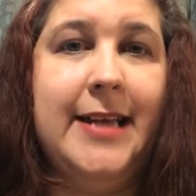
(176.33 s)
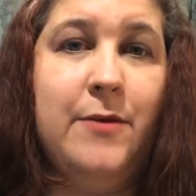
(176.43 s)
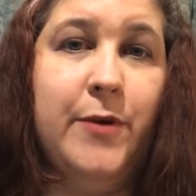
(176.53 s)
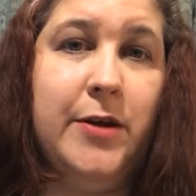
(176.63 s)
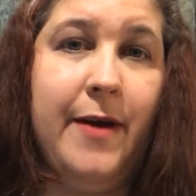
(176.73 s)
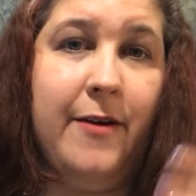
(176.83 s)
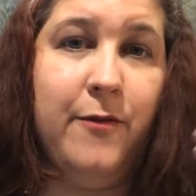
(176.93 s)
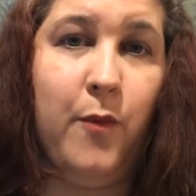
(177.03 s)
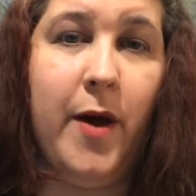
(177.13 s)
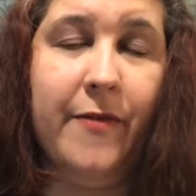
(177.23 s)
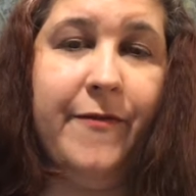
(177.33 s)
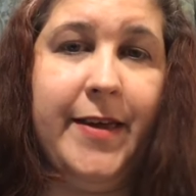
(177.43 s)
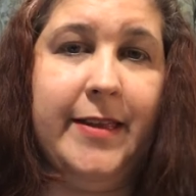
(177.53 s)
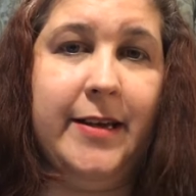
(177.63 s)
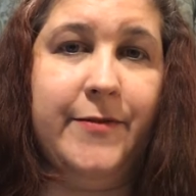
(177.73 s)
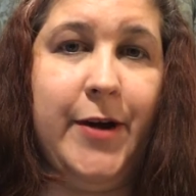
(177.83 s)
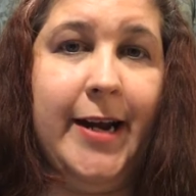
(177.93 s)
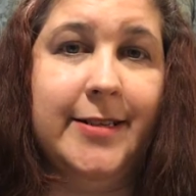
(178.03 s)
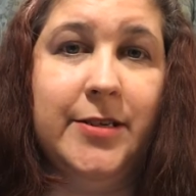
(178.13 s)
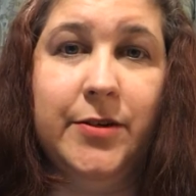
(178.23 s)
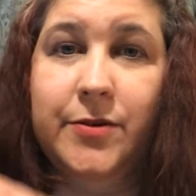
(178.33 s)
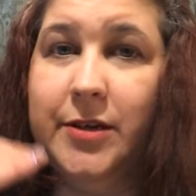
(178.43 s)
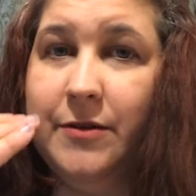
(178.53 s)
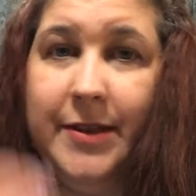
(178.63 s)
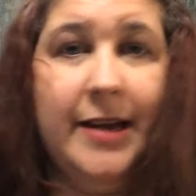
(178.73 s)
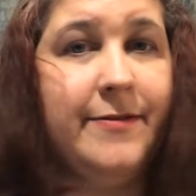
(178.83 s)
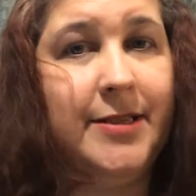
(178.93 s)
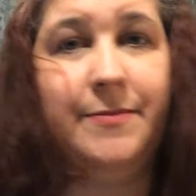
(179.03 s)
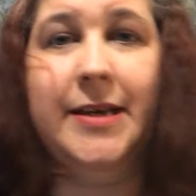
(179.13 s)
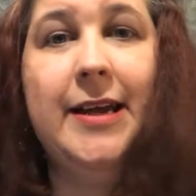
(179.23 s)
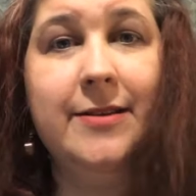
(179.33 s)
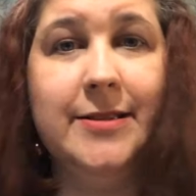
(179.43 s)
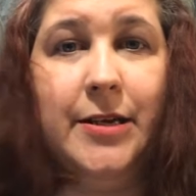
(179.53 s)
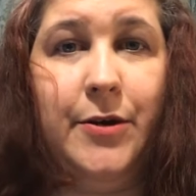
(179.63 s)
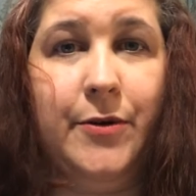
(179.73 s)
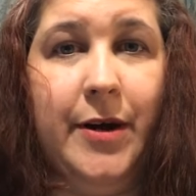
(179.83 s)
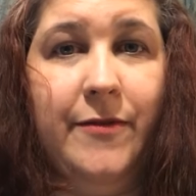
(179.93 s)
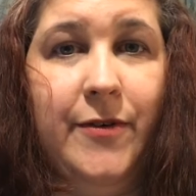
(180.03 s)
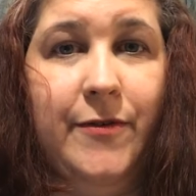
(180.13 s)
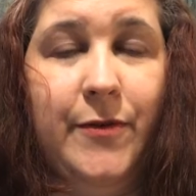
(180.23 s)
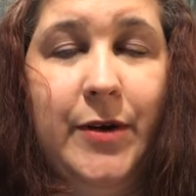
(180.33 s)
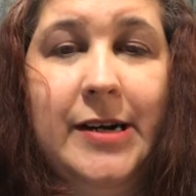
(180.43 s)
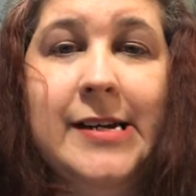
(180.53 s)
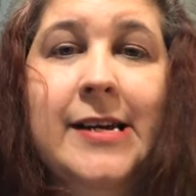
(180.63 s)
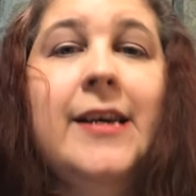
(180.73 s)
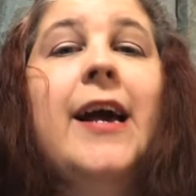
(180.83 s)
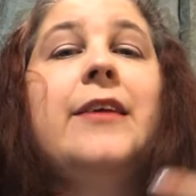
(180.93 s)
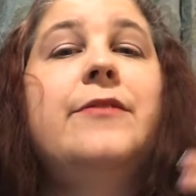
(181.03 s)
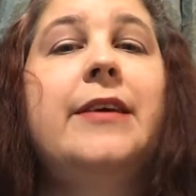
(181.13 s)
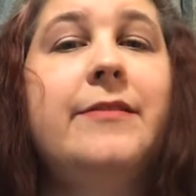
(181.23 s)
And when you have one feeling of gratitude, you think of something else that you're grateful for, and you think